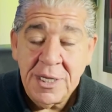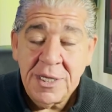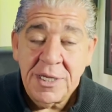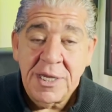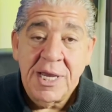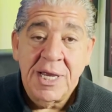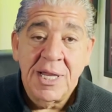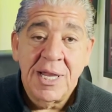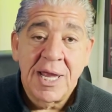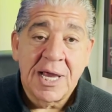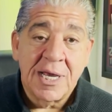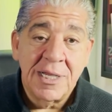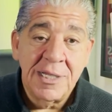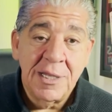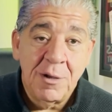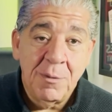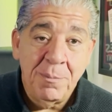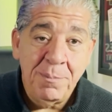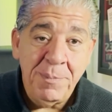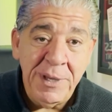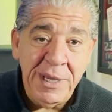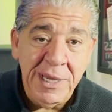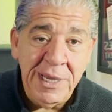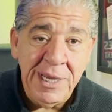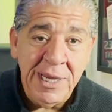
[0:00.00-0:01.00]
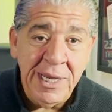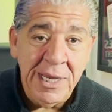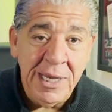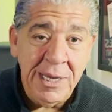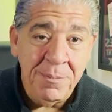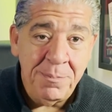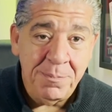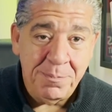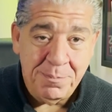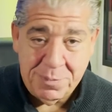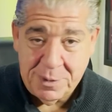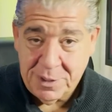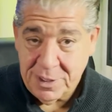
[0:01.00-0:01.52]
You hear like a little
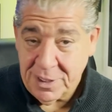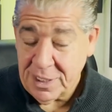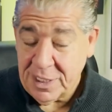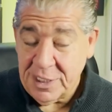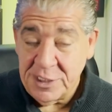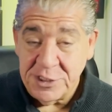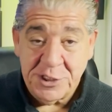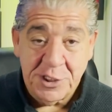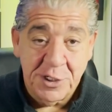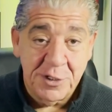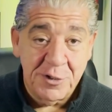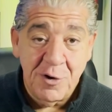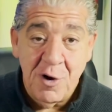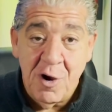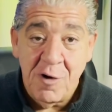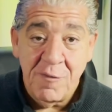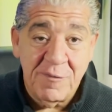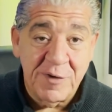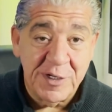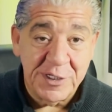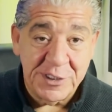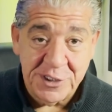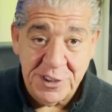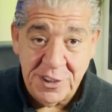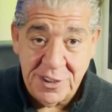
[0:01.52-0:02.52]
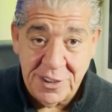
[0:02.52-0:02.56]
beep because you're nervous.